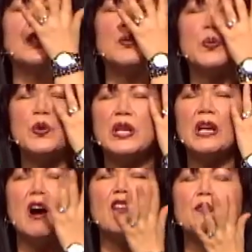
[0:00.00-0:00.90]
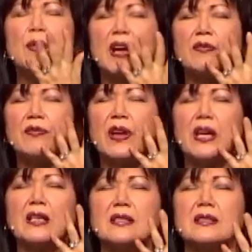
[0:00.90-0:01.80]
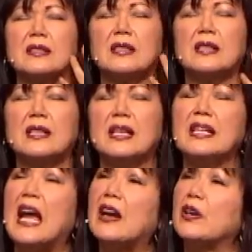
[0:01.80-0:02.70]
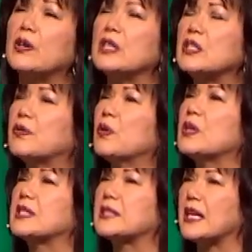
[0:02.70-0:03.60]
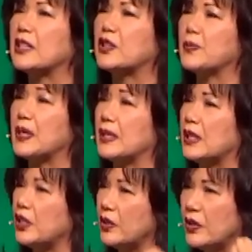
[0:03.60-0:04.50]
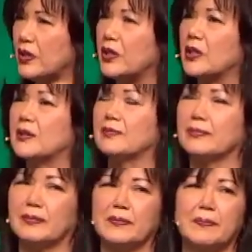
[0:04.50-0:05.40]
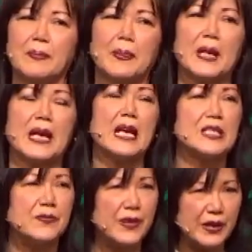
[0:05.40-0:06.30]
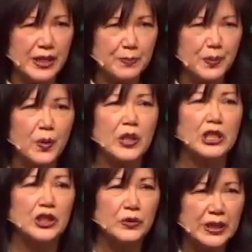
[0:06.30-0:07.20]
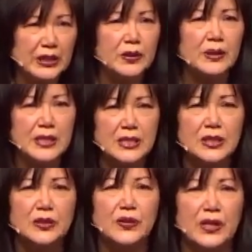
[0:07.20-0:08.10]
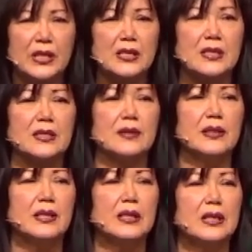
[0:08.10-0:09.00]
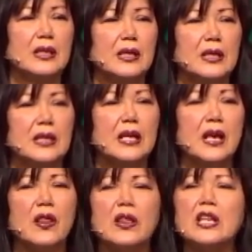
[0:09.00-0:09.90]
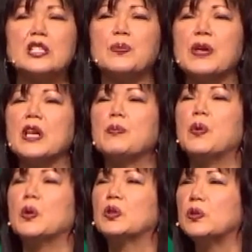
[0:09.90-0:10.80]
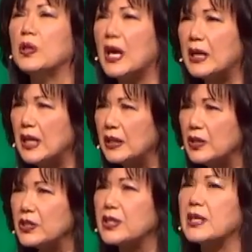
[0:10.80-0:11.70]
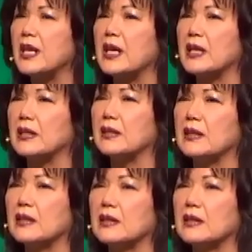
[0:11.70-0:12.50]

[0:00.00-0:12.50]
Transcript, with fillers: the debris off my face. And I heard this voice say to me, Little girl, it's very important. You need to listen to this. These people do not understand